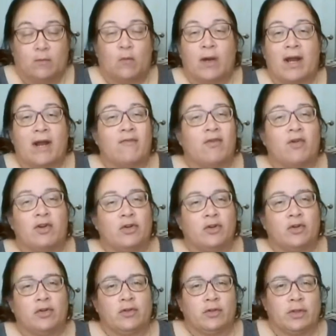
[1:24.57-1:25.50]
whatever
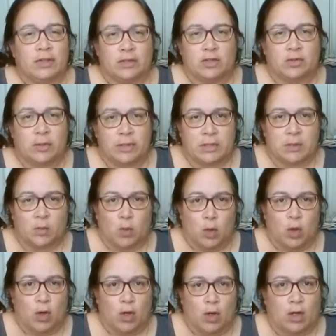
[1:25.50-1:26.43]
your interests
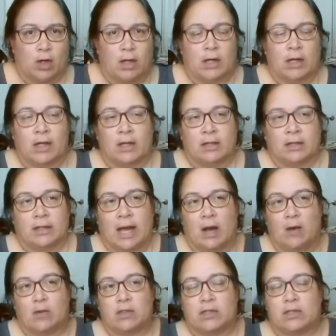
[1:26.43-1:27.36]
were.
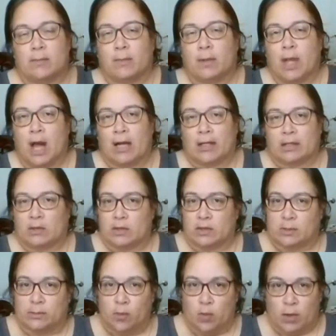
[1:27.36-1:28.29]
That was the blog. That
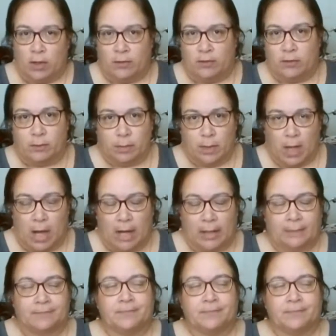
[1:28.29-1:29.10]
was the point of the blog.